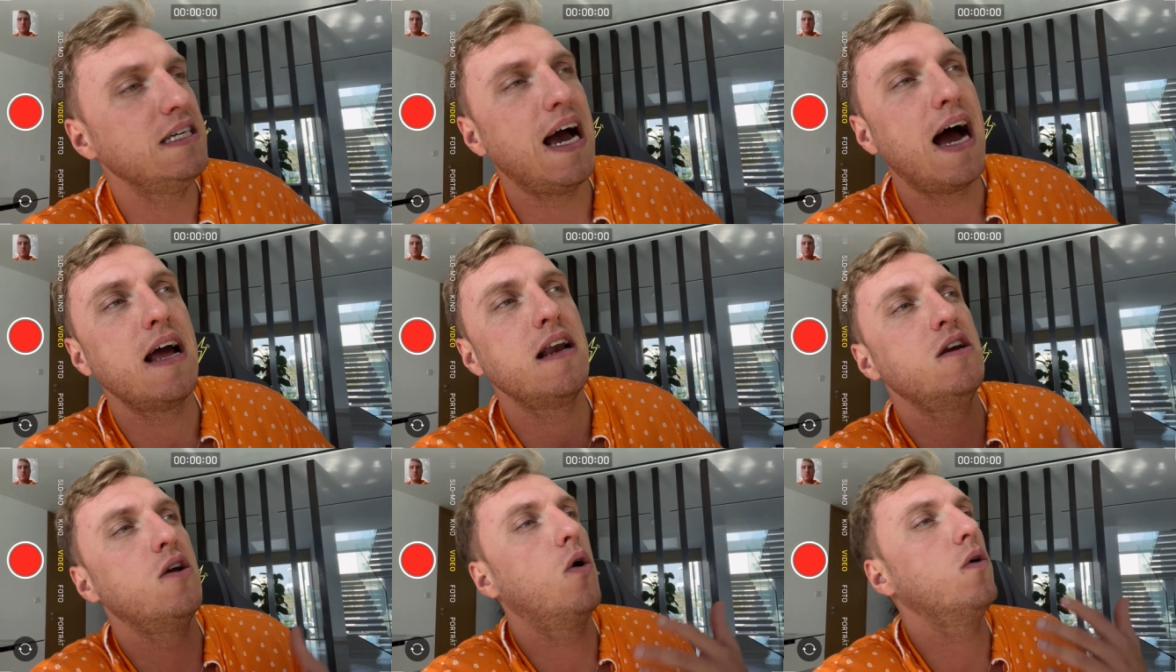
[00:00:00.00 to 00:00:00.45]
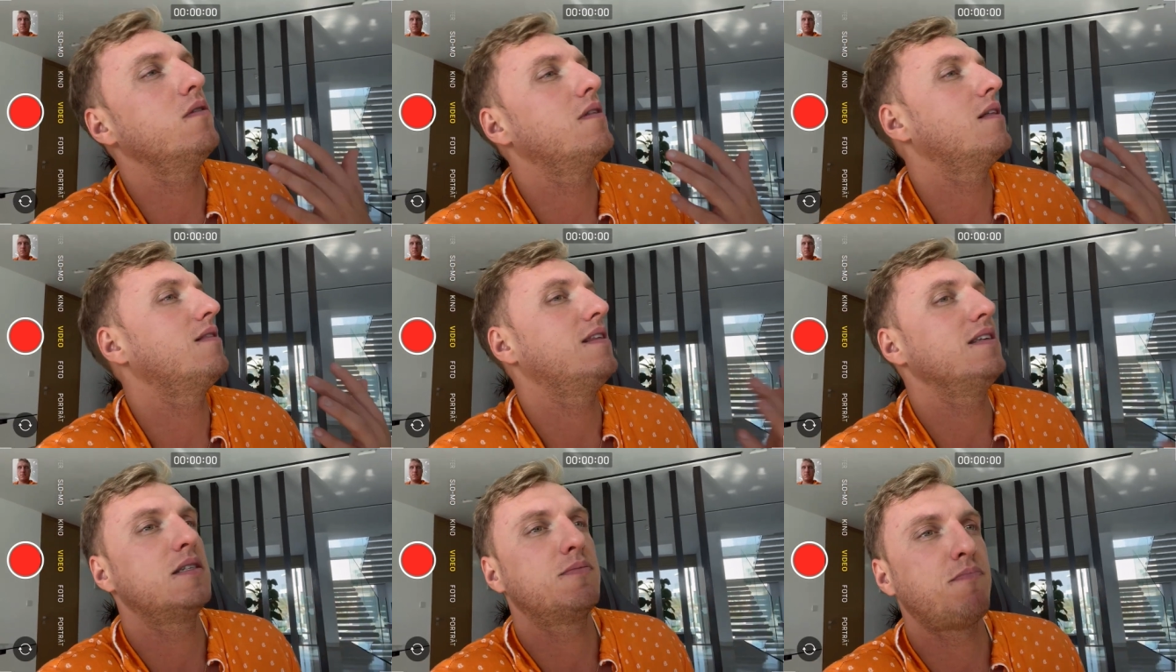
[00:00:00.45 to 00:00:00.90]
I know
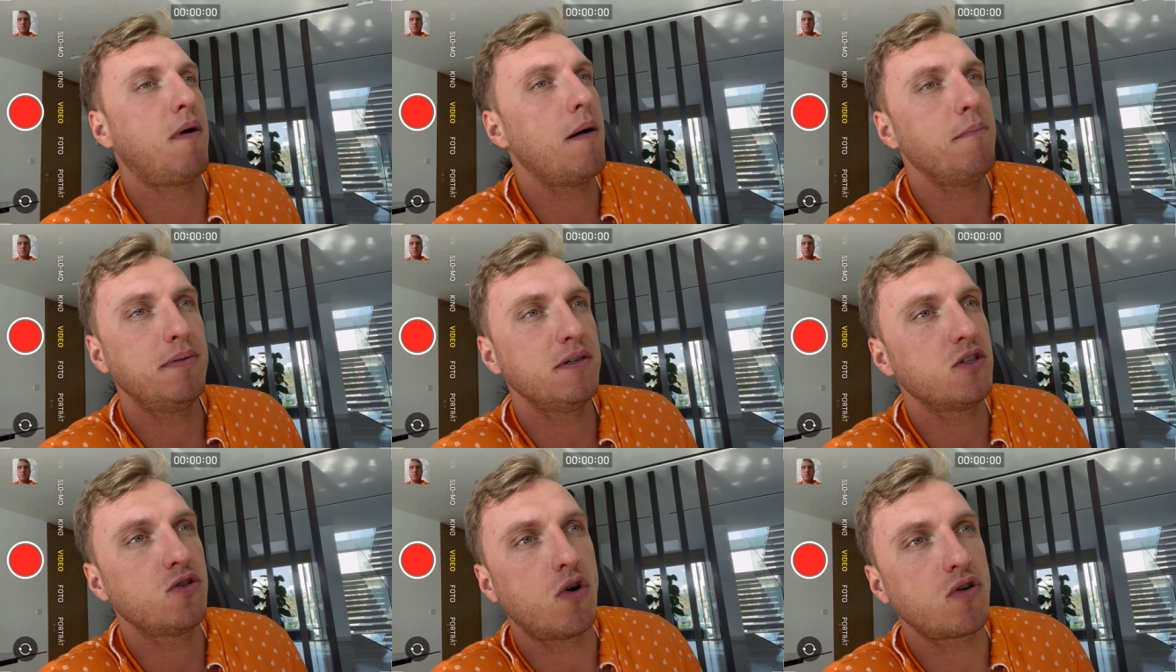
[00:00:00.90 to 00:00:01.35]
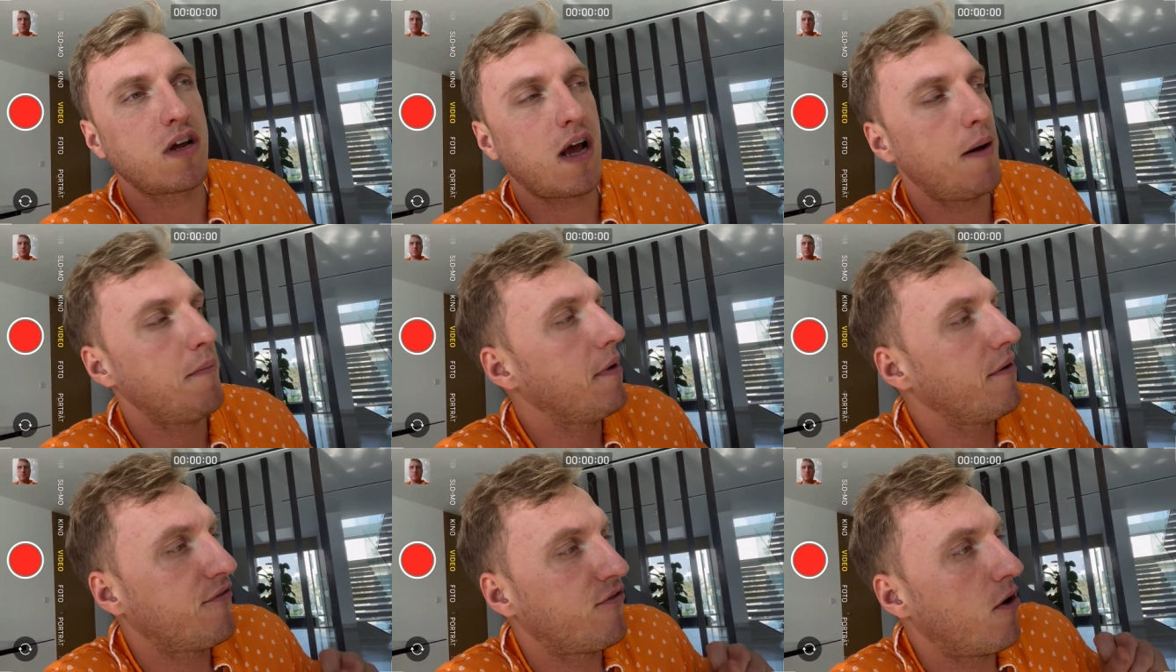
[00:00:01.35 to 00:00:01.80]
that this pump is not
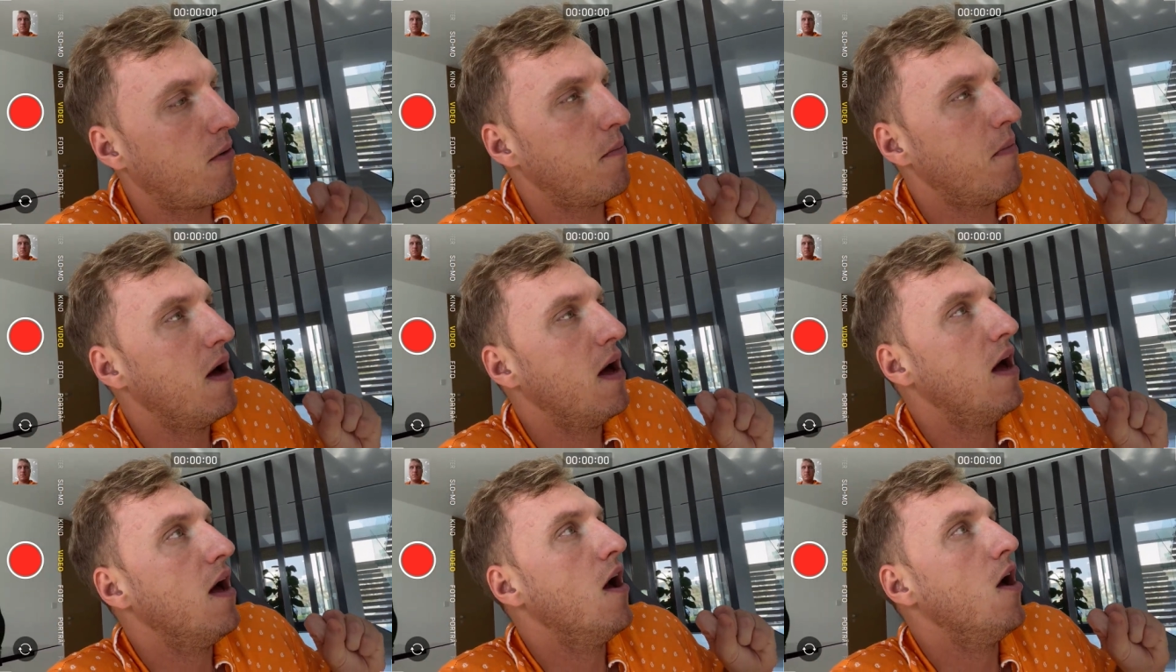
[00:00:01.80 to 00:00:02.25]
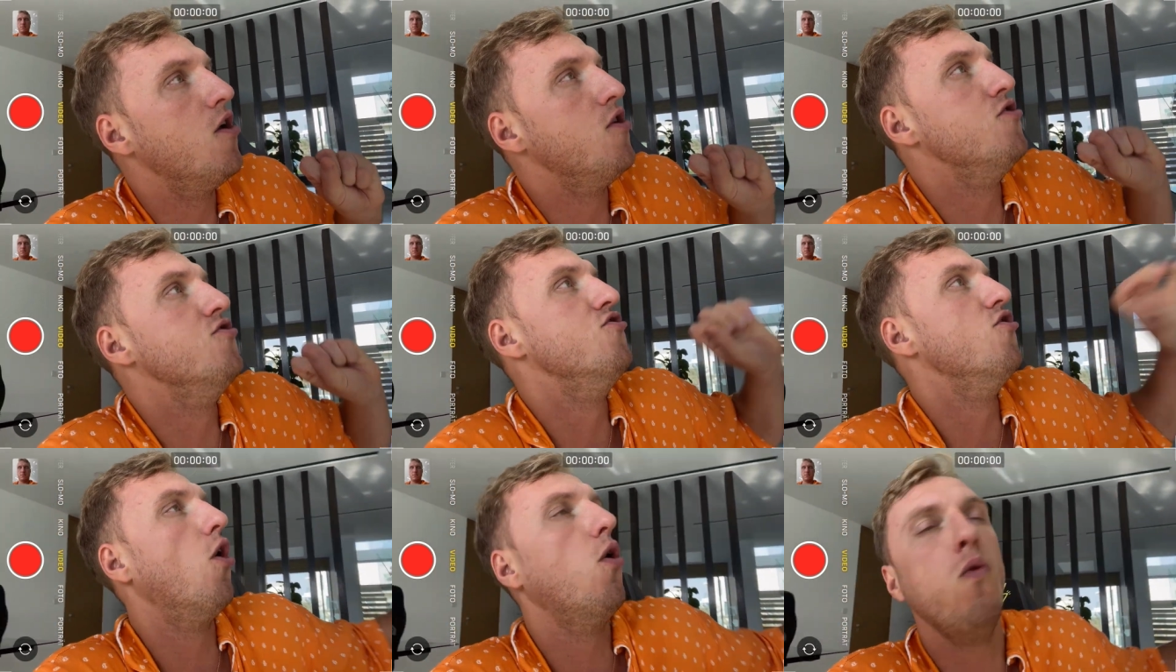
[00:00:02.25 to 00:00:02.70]
coming from
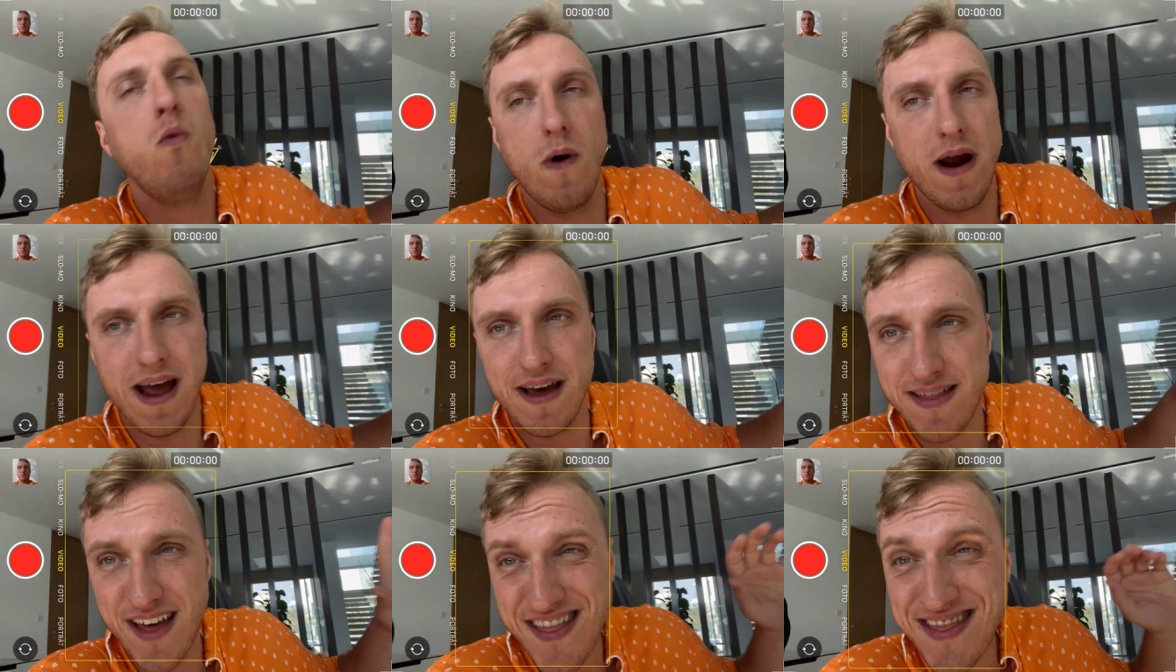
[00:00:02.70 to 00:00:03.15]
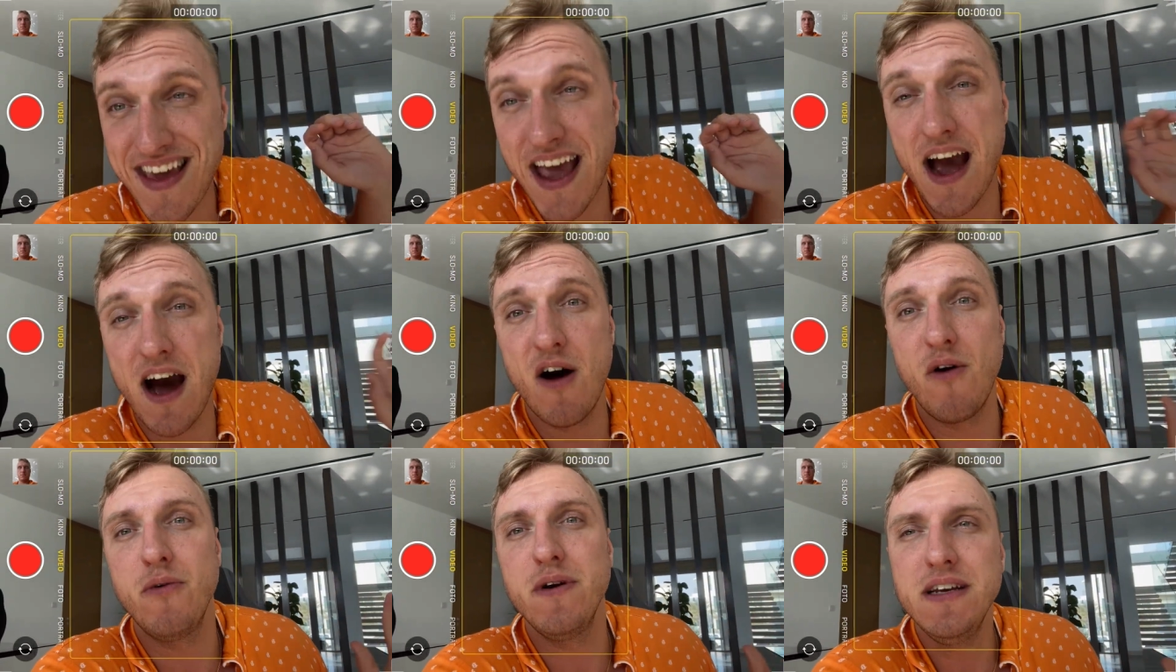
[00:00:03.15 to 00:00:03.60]
nowhere that there
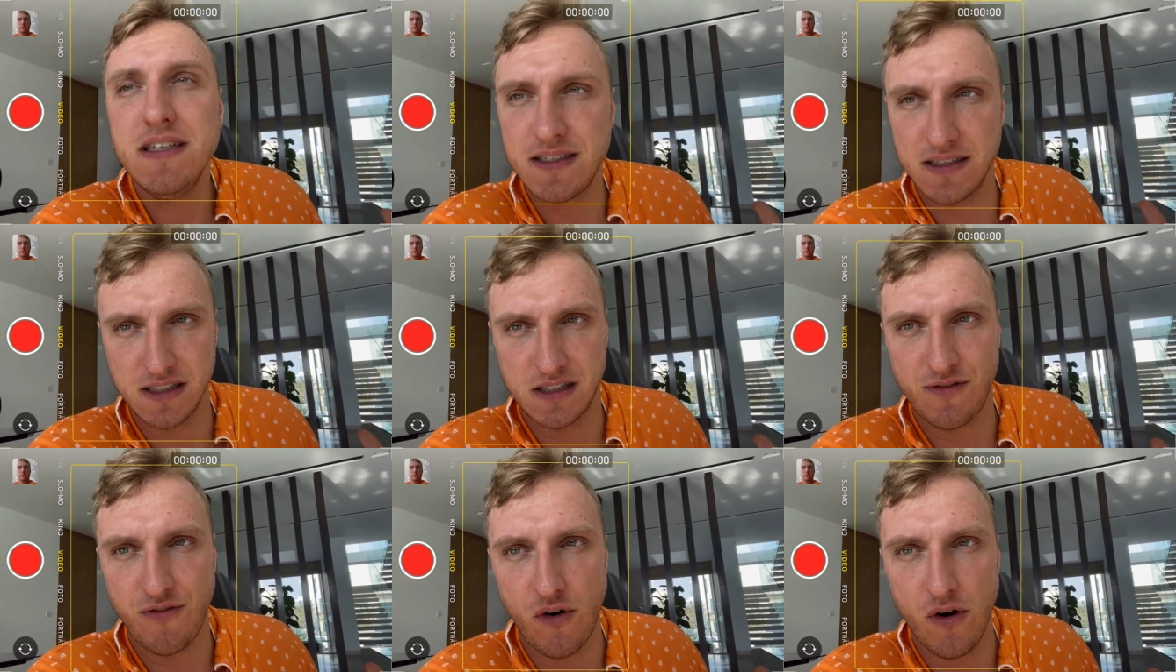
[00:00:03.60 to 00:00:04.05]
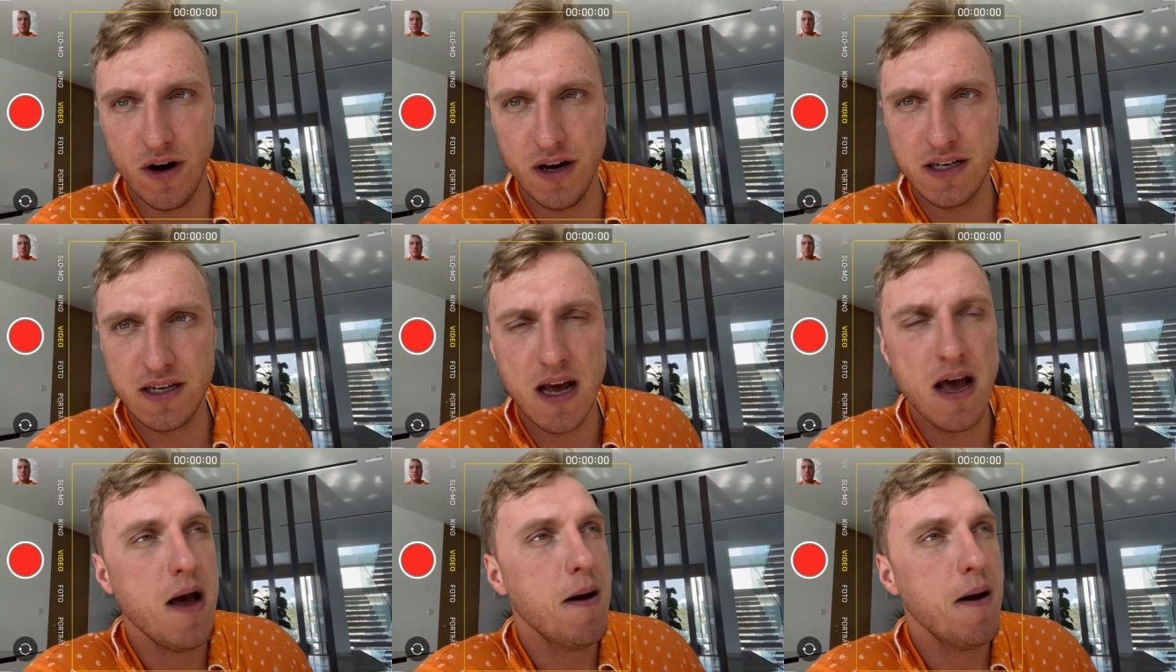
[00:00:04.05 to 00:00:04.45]
are reasons for it.